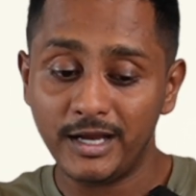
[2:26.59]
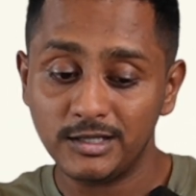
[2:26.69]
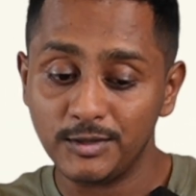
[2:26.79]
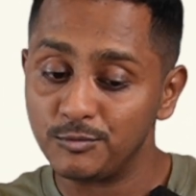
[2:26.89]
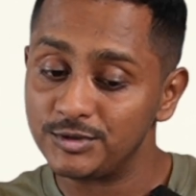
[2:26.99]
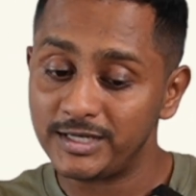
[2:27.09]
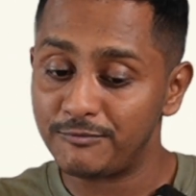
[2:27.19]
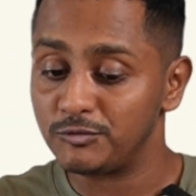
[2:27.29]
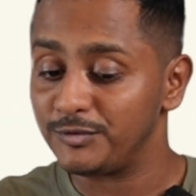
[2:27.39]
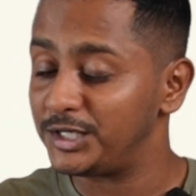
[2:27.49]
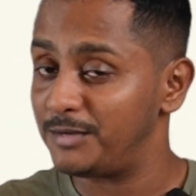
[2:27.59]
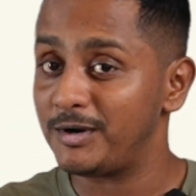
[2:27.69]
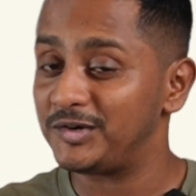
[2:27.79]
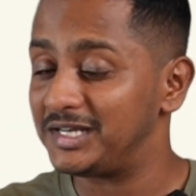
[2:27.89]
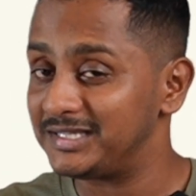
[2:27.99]
and they won't have to worry
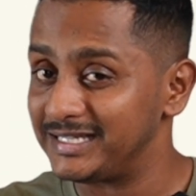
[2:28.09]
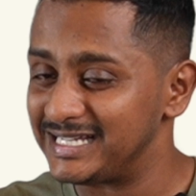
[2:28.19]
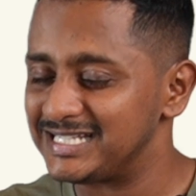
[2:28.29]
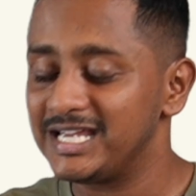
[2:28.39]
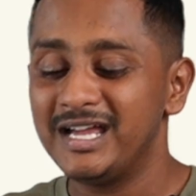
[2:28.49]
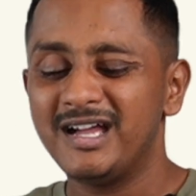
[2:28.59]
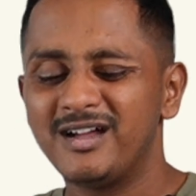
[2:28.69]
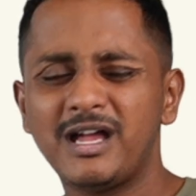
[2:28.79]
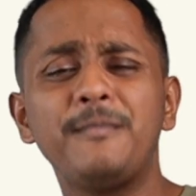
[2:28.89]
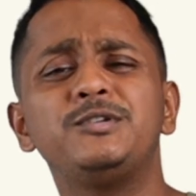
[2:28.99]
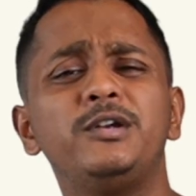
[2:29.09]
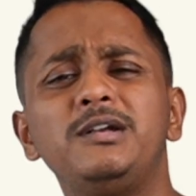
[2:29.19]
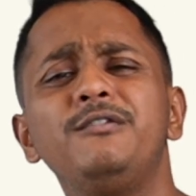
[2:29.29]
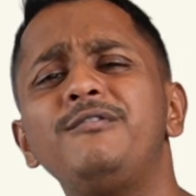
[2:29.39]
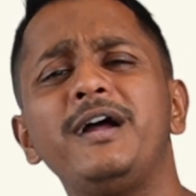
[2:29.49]
about anything else.
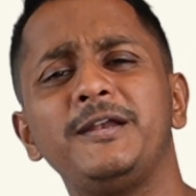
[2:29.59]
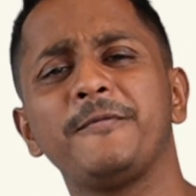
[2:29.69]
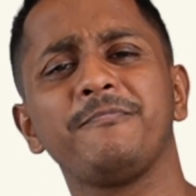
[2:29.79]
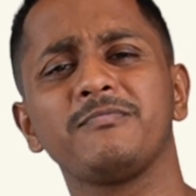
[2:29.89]
Absolutely fine.